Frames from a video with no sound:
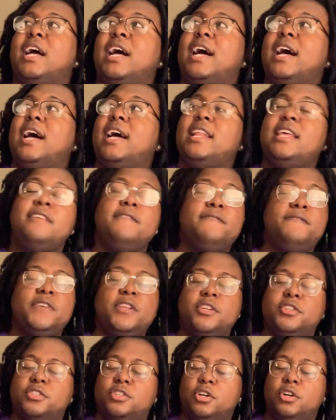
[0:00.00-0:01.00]
I didn't
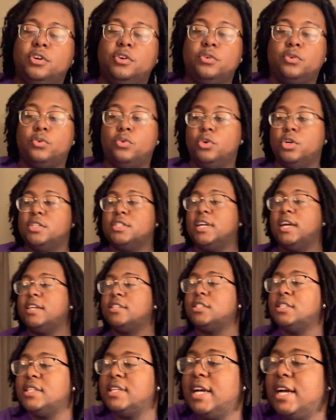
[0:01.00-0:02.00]
finish the whole course. I
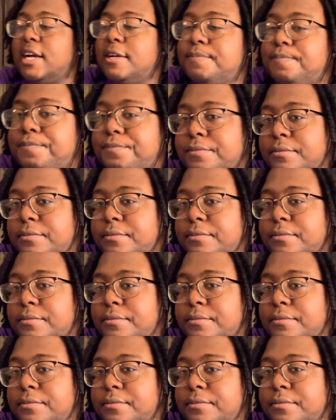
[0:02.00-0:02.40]
actually got